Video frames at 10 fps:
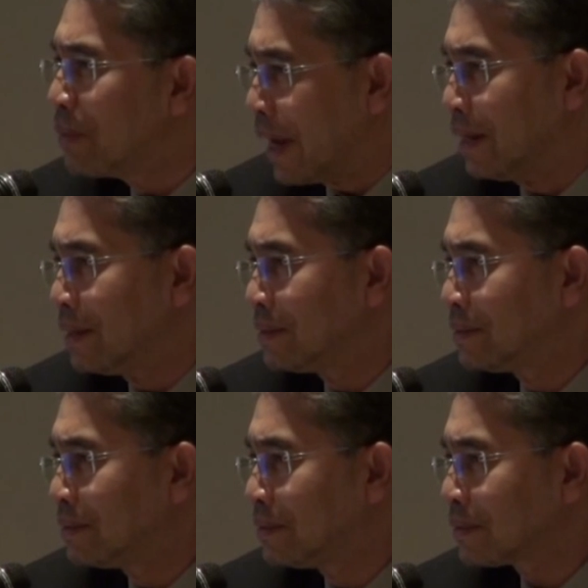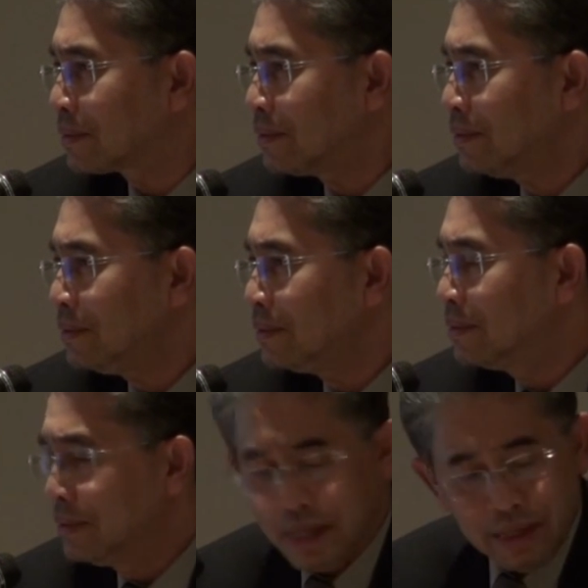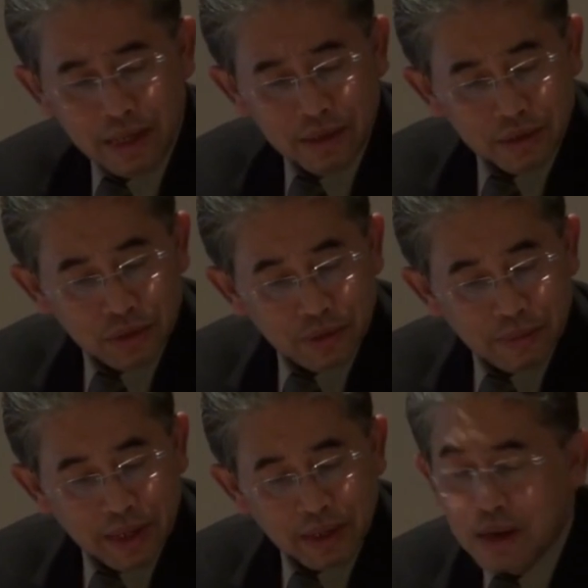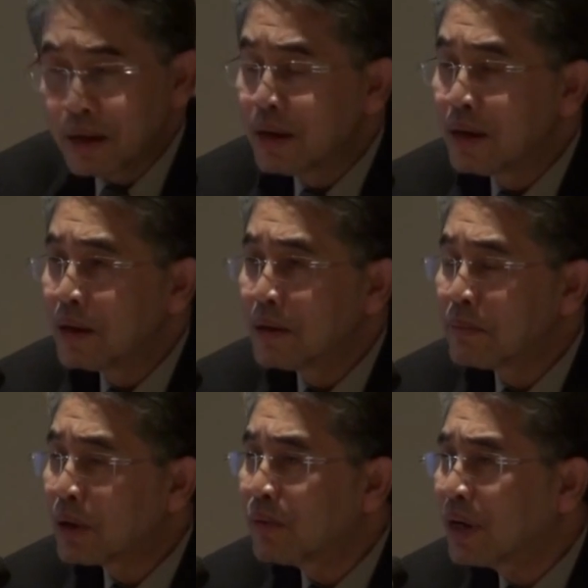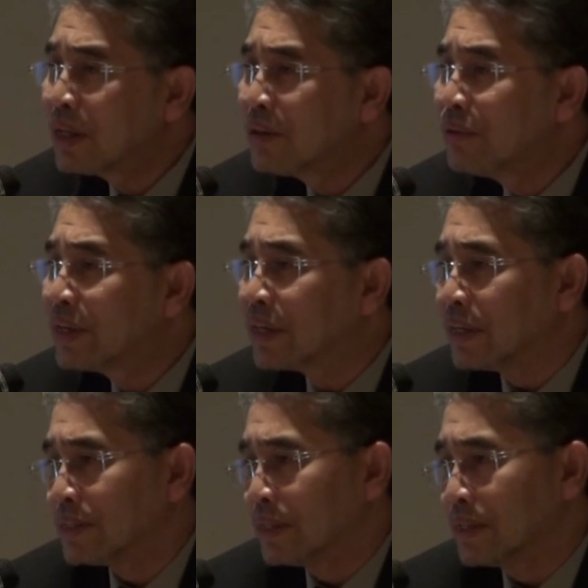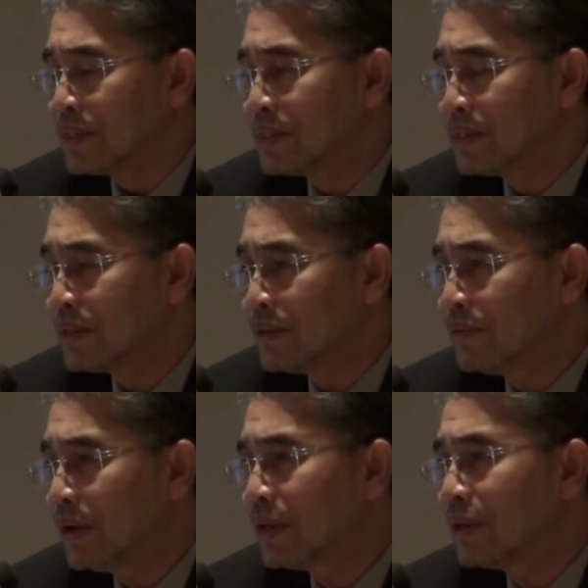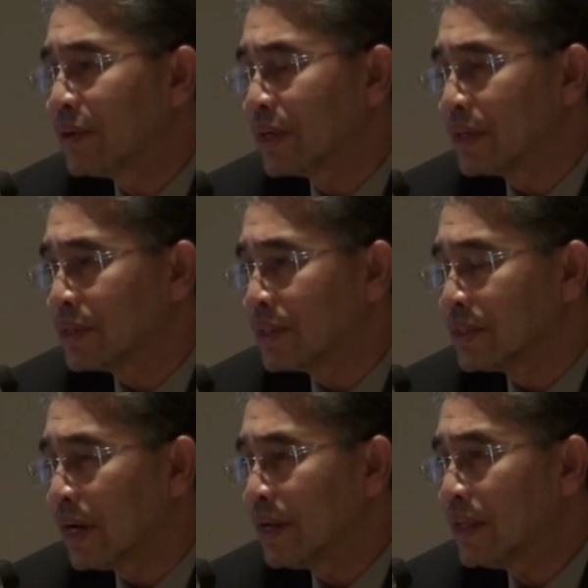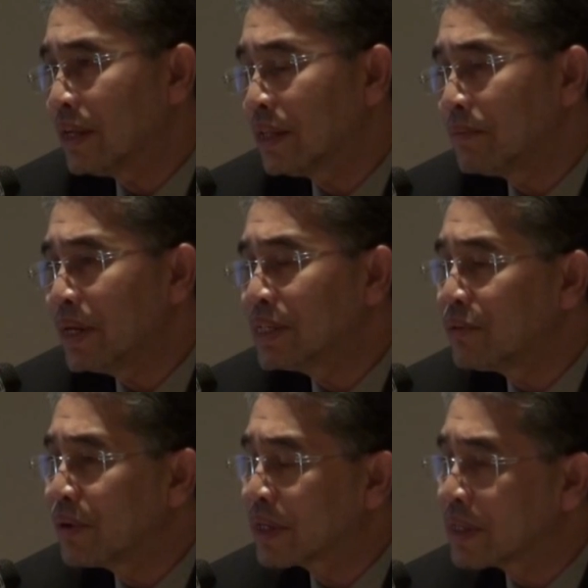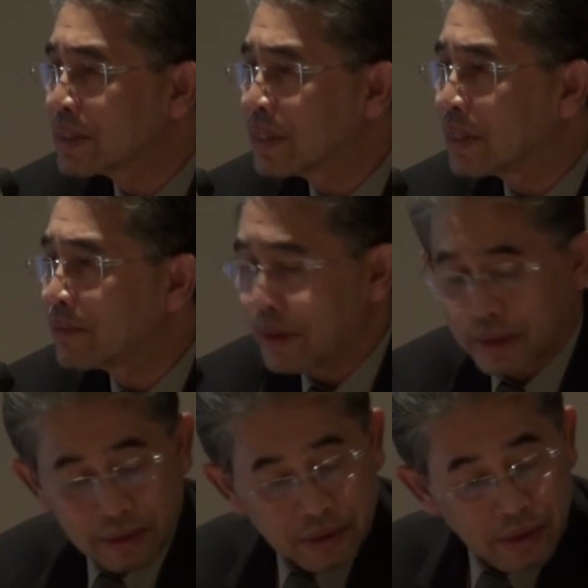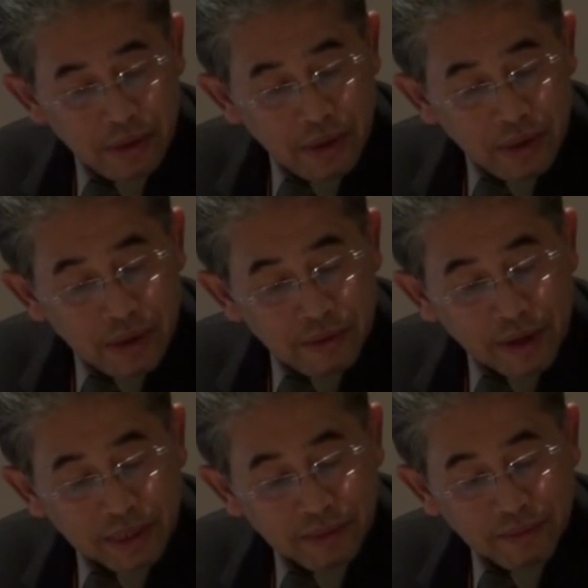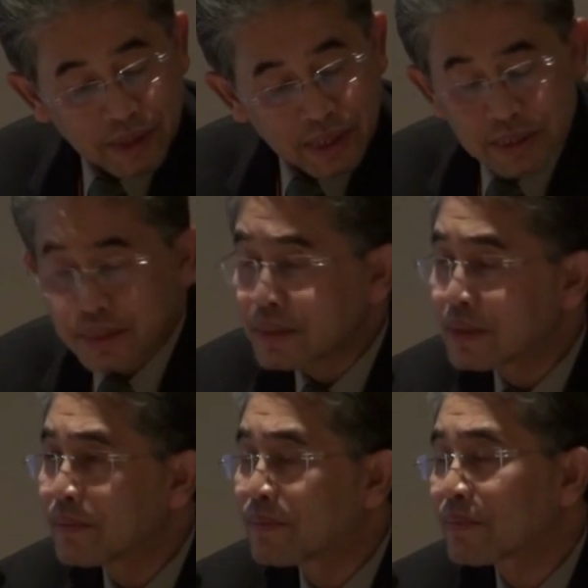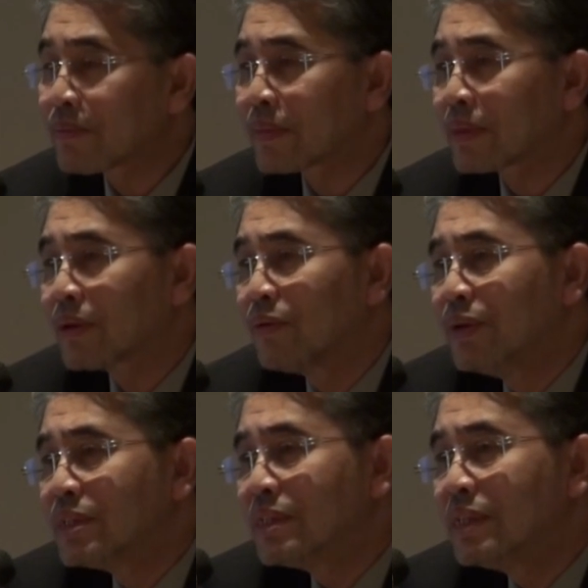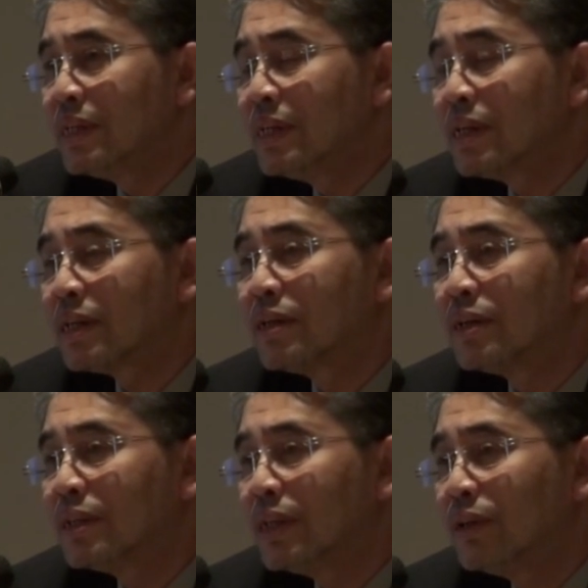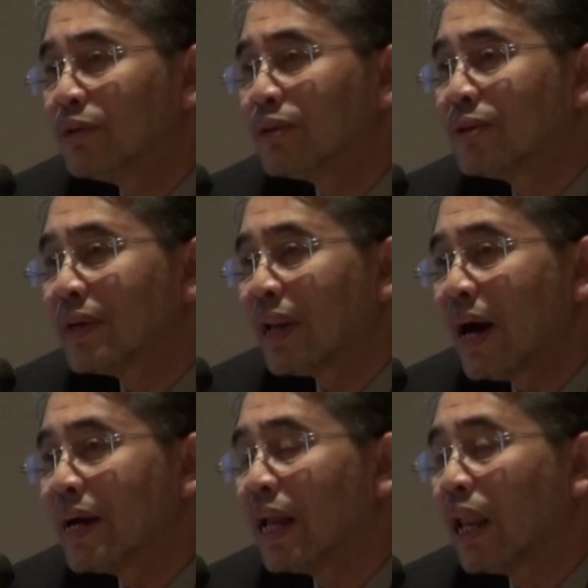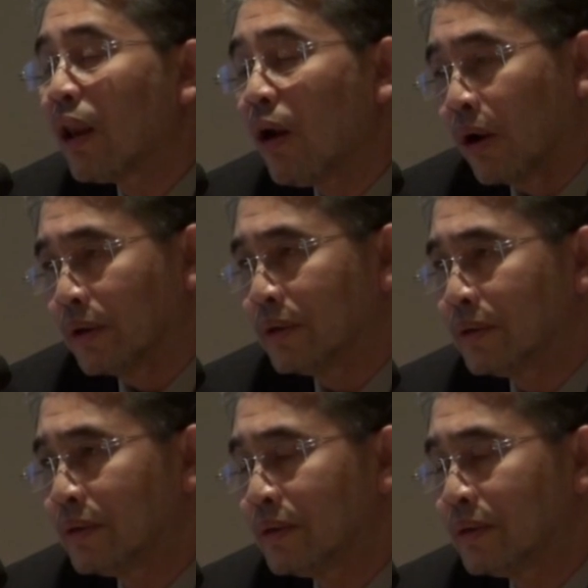too bad. Net, not too bad. But what are the weaknesses? What are the weaknesses? I think the major weakness here, effectively, is we still continue to rely a lot